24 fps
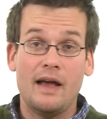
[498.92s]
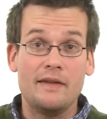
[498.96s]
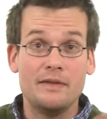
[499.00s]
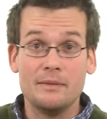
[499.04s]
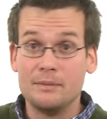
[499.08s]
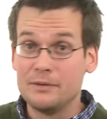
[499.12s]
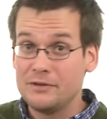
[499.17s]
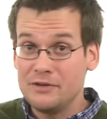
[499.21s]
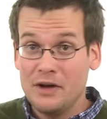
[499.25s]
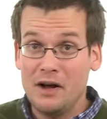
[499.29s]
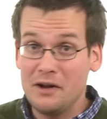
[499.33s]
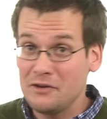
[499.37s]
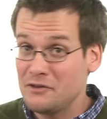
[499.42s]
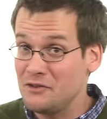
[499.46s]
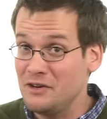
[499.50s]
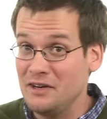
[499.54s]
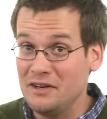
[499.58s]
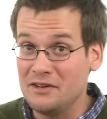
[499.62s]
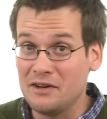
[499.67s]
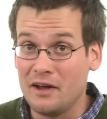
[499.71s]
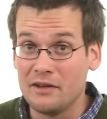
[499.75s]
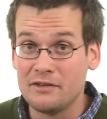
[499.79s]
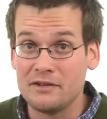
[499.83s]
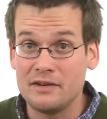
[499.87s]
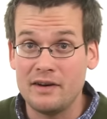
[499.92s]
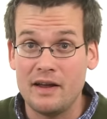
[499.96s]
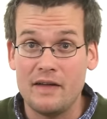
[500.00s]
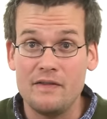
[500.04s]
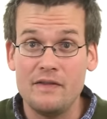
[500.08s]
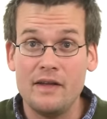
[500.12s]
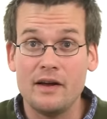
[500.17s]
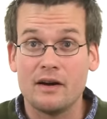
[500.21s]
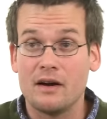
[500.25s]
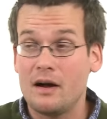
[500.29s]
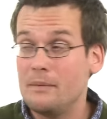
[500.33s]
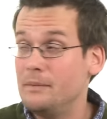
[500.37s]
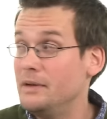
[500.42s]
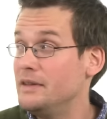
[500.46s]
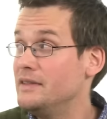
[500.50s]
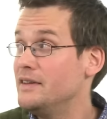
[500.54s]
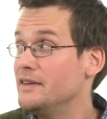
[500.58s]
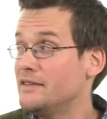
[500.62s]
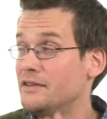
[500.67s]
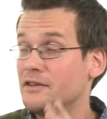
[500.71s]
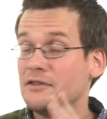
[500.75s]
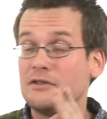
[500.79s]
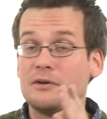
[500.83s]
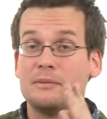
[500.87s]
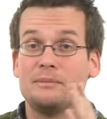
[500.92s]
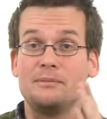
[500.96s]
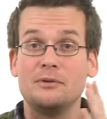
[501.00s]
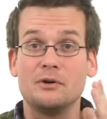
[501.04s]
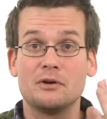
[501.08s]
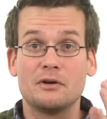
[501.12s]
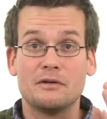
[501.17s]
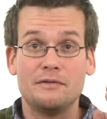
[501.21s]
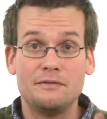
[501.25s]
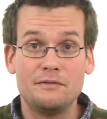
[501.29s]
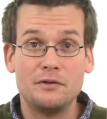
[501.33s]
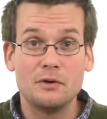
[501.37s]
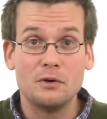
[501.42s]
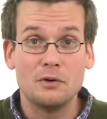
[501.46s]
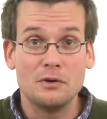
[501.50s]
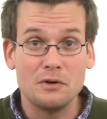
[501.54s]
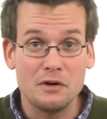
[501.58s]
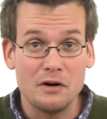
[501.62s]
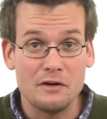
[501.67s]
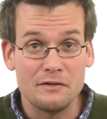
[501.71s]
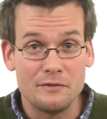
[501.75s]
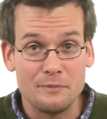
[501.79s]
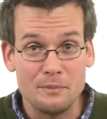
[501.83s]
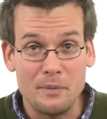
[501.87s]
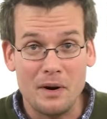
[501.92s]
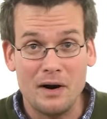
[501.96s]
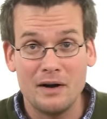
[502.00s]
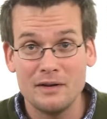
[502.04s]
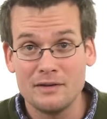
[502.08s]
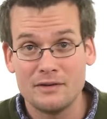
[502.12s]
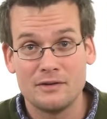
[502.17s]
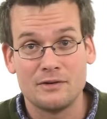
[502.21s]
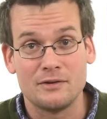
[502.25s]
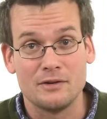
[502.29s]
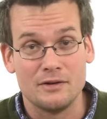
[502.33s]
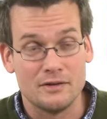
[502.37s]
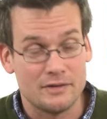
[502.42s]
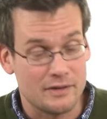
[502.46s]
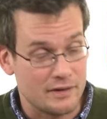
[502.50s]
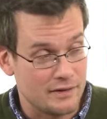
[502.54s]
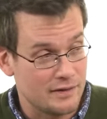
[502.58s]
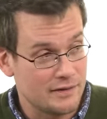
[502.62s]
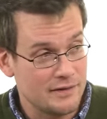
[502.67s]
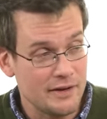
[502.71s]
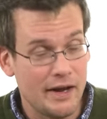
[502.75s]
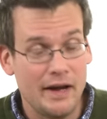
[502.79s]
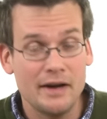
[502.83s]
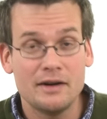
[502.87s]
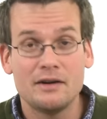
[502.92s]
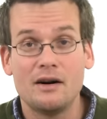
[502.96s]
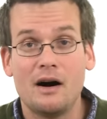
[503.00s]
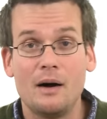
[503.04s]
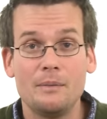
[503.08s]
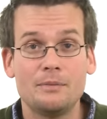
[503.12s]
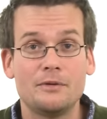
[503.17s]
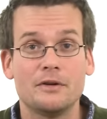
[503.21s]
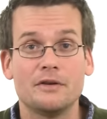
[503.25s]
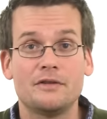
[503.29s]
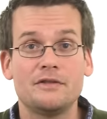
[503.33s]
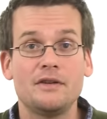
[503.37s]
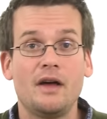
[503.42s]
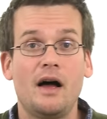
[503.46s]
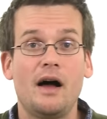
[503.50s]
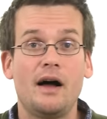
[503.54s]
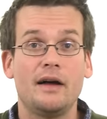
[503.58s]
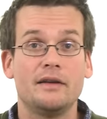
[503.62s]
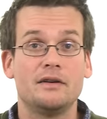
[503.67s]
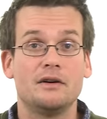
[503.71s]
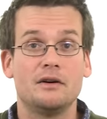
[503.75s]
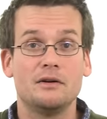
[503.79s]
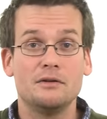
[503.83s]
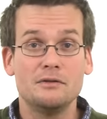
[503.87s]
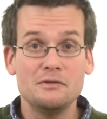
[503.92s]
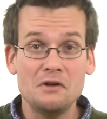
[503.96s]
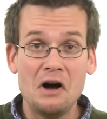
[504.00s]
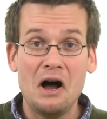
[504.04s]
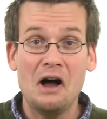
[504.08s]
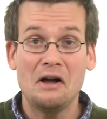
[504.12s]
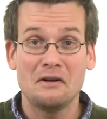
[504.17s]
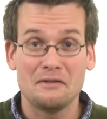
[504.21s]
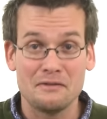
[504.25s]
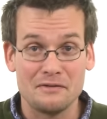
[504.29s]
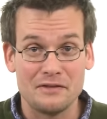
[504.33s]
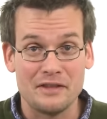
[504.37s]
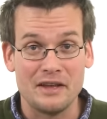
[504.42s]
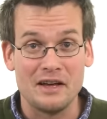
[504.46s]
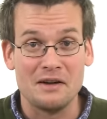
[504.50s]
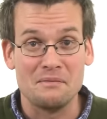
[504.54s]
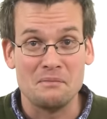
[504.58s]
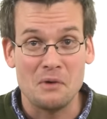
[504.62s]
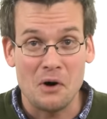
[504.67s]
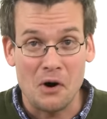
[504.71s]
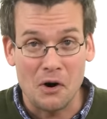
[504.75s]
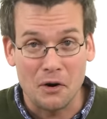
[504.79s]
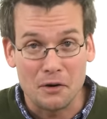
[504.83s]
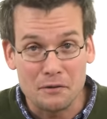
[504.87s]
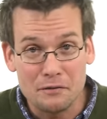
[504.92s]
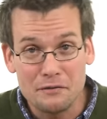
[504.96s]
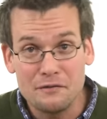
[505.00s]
And the misogyny doesn't end there. I mean, this is a book full of monsters, and Cyclops aside, a lot of them are